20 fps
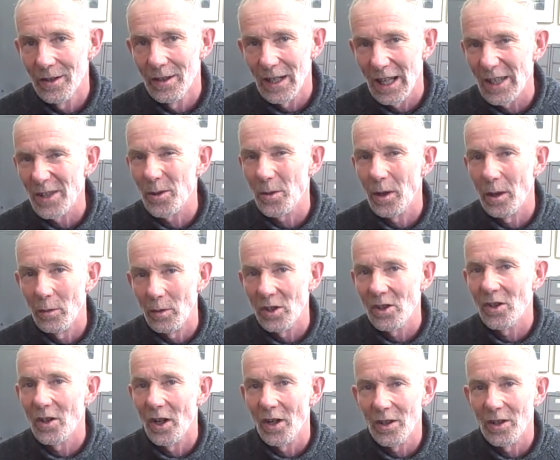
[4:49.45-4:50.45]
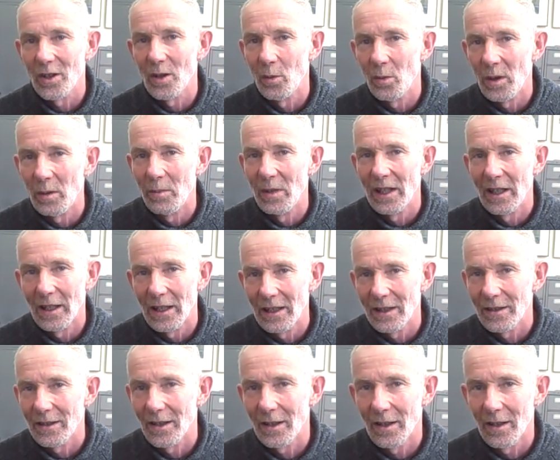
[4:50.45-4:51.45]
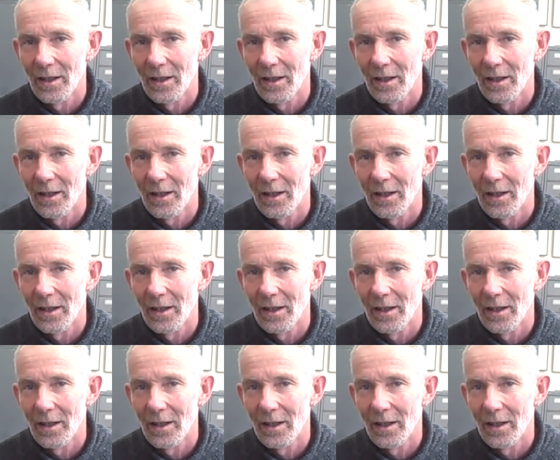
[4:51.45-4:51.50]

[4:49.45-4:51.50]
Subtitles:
That's why we started a wee bit later.